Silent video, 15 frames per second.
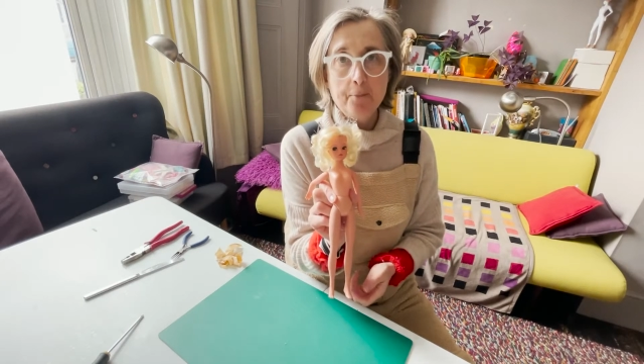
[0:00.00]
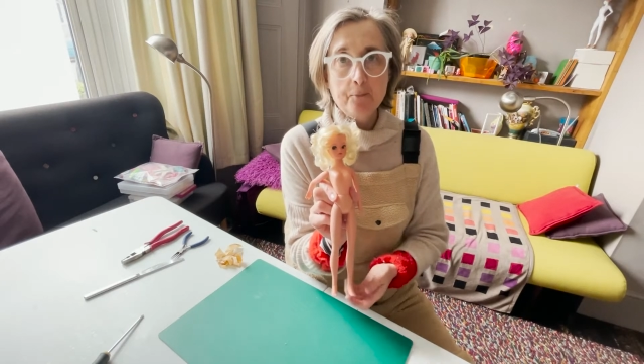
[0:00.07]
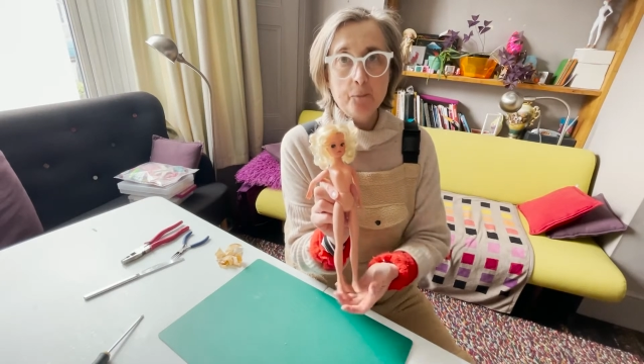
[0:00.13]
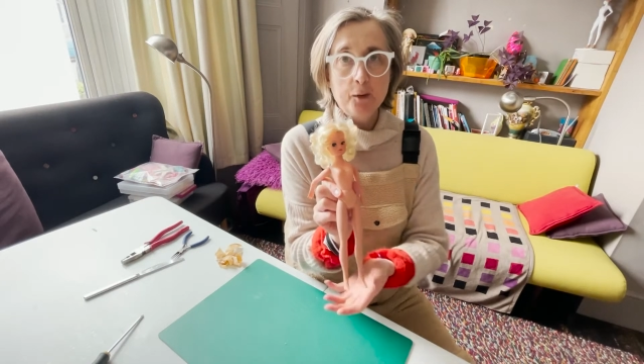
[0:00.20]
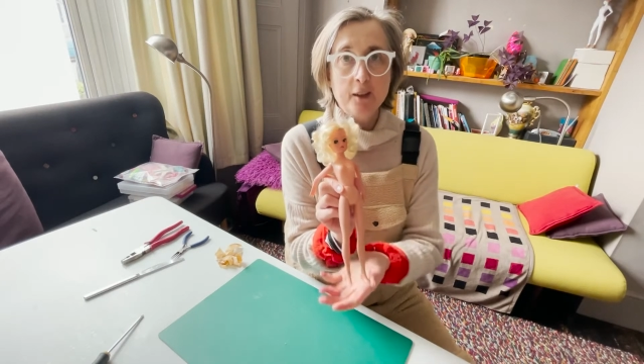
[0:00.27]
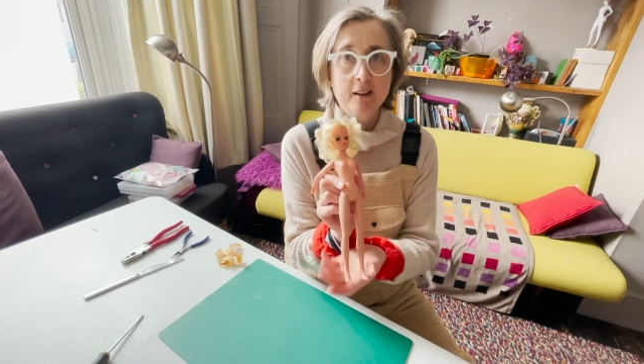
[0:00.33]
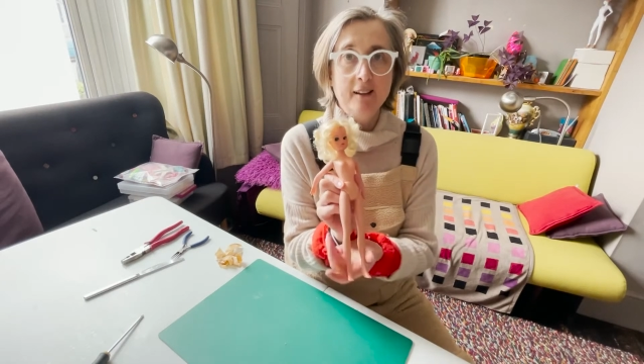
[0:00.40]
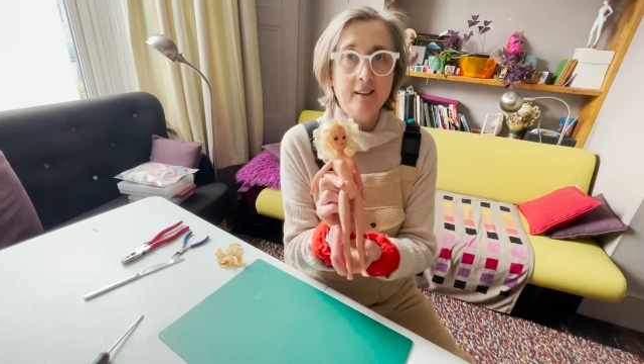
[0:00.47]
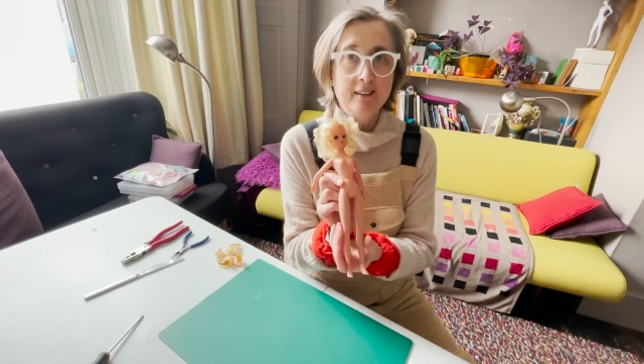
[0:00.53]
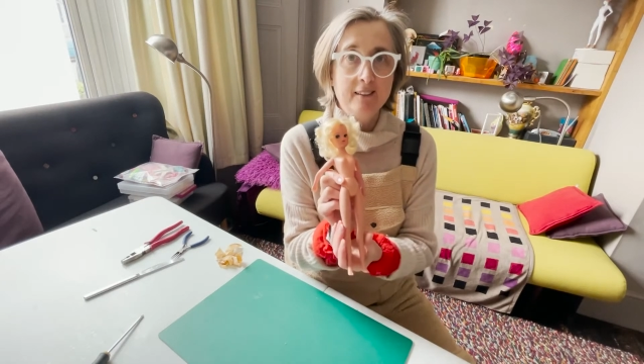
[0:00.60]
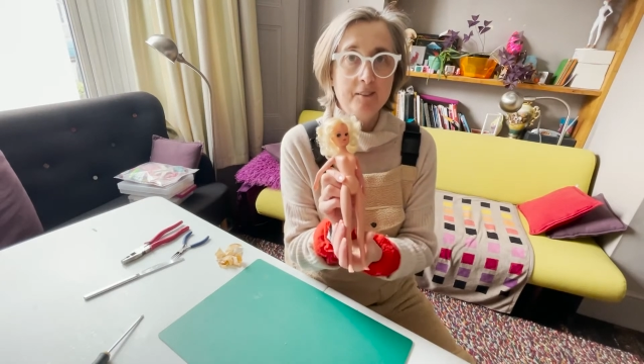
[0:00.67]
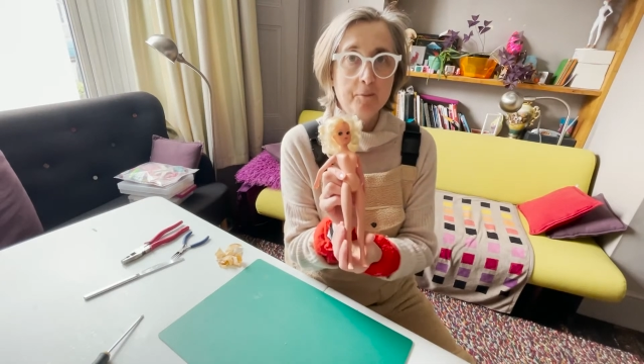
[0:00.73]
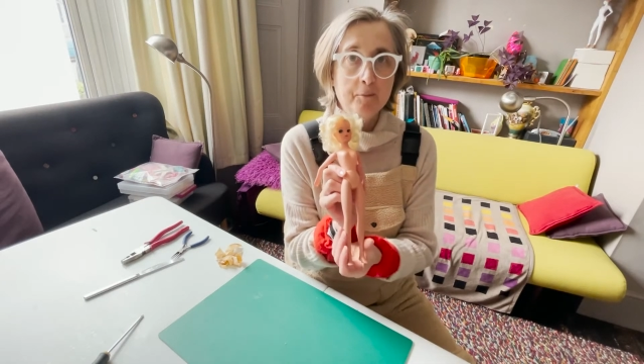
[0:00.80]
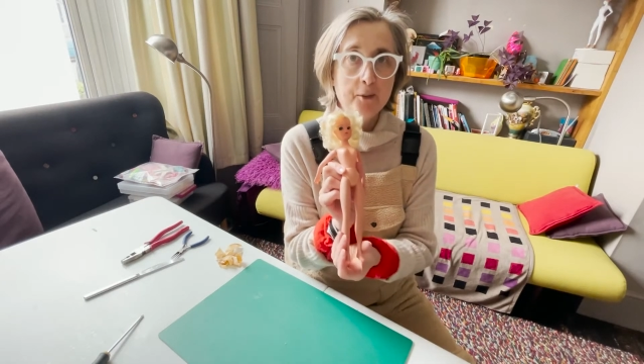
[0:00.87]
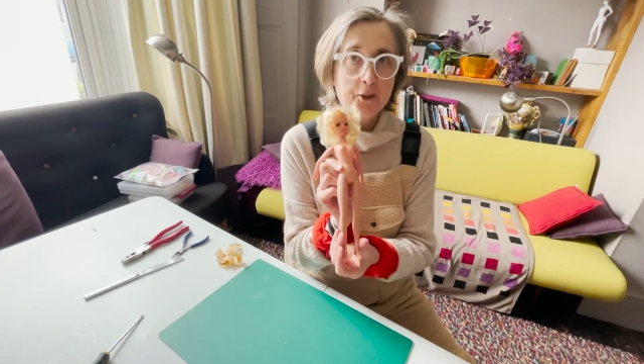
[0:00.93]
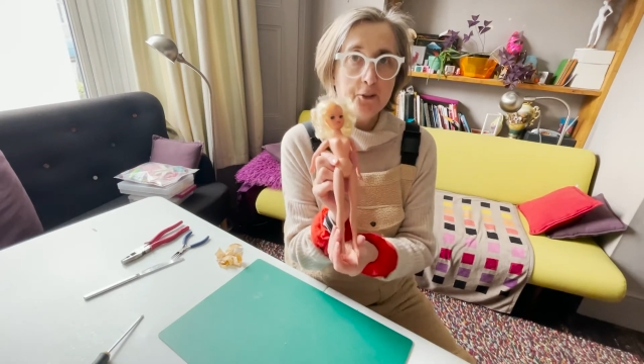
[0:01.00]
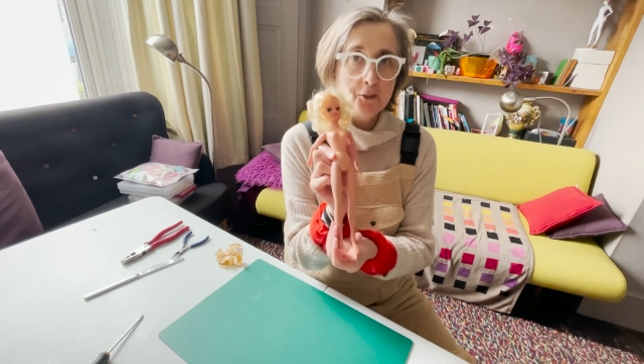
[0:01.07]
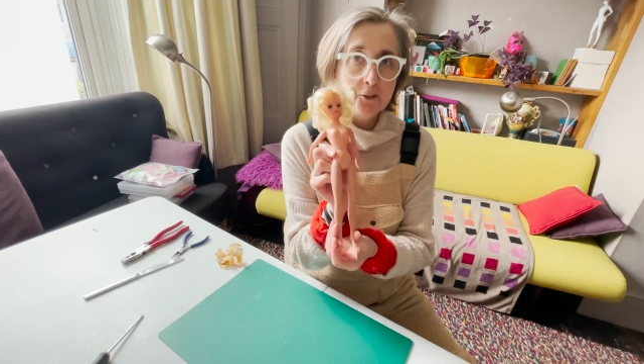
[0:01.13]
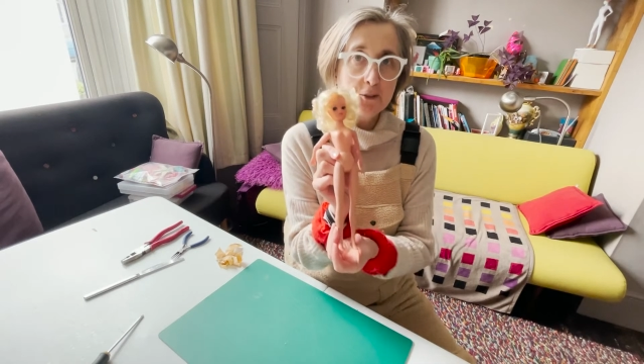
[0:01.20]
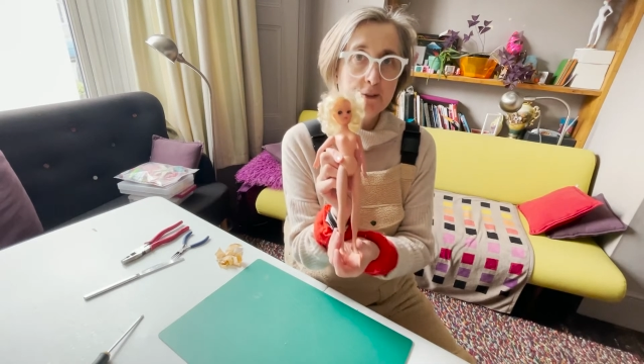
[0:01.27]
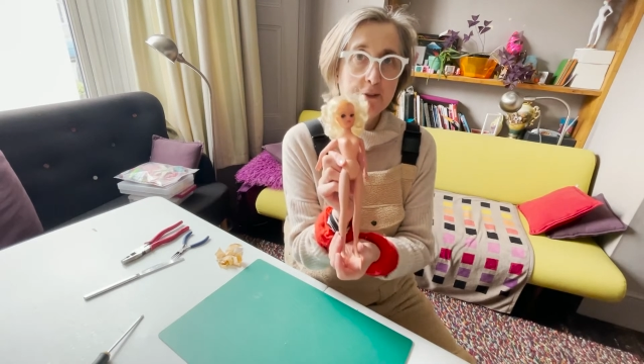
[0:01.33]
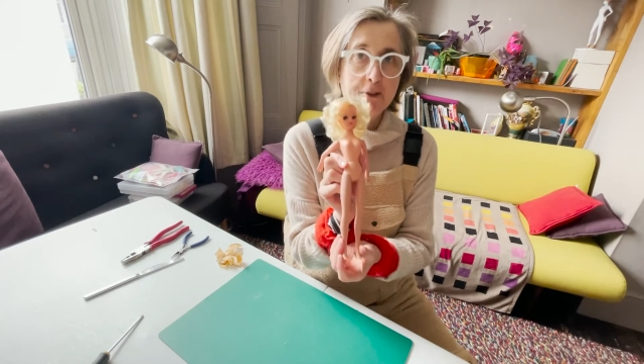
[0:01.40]
with her beautiful
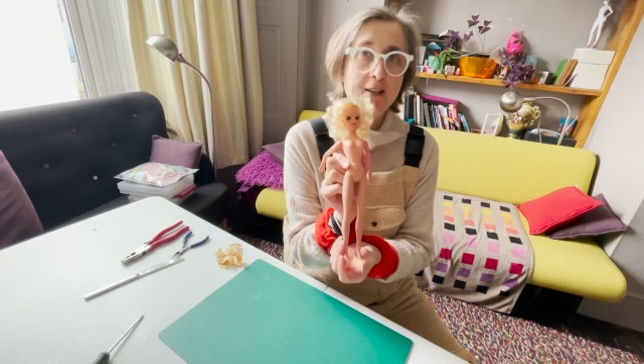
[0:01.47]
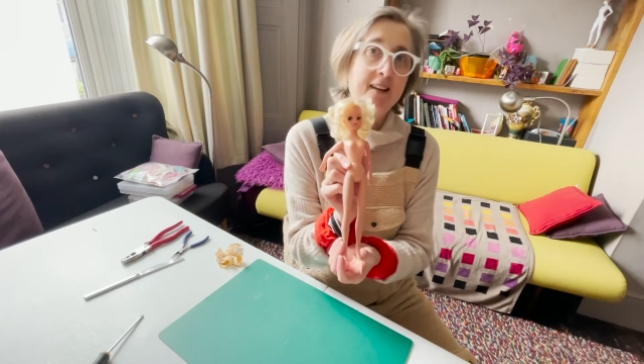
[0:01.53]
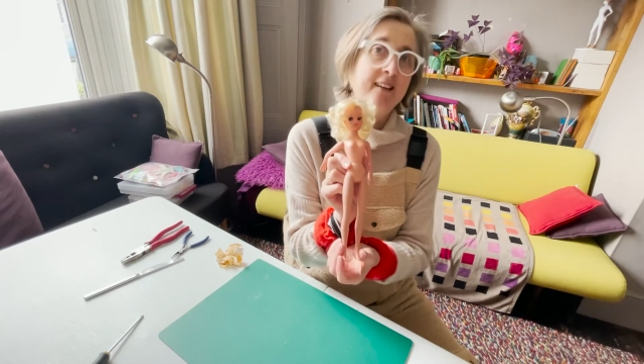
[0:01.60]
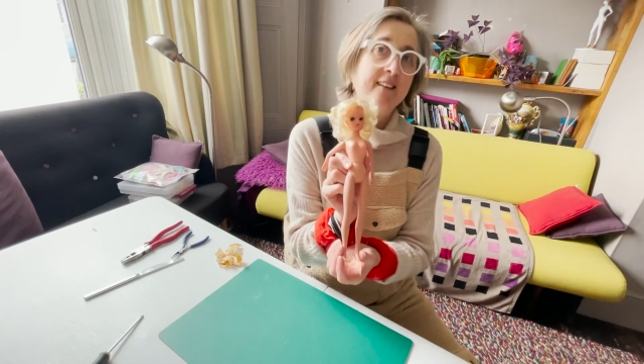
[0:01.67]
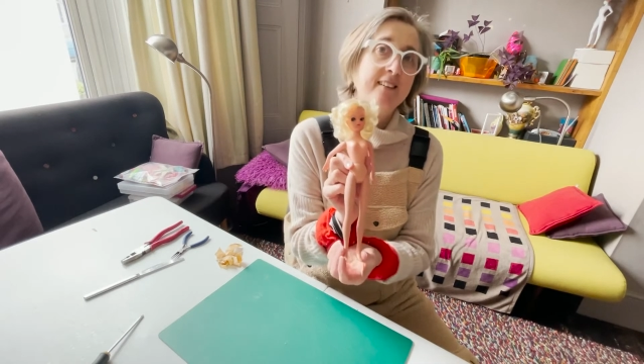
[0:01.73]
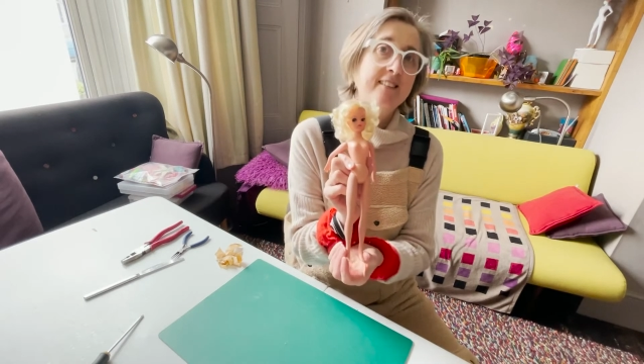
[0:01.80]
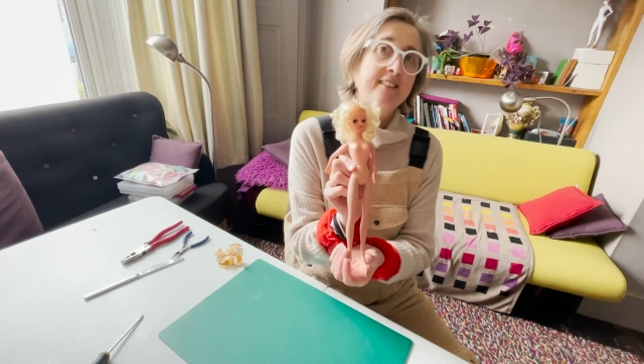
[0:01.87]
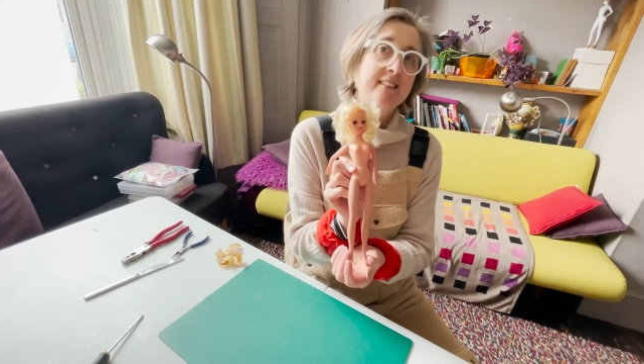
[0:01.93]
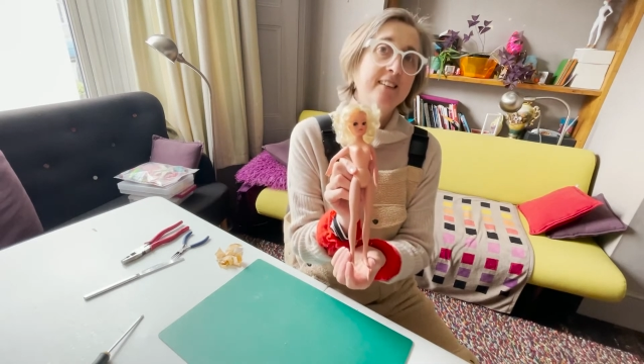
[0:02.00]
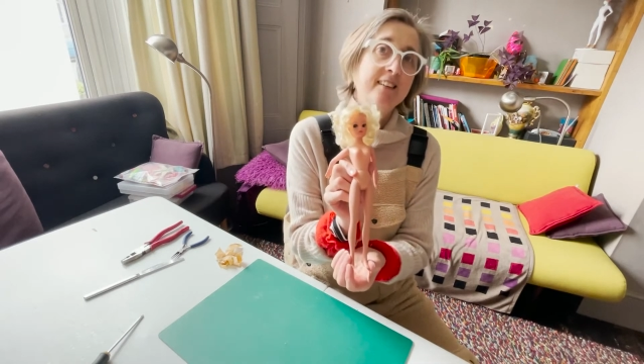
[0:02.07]
straight legs.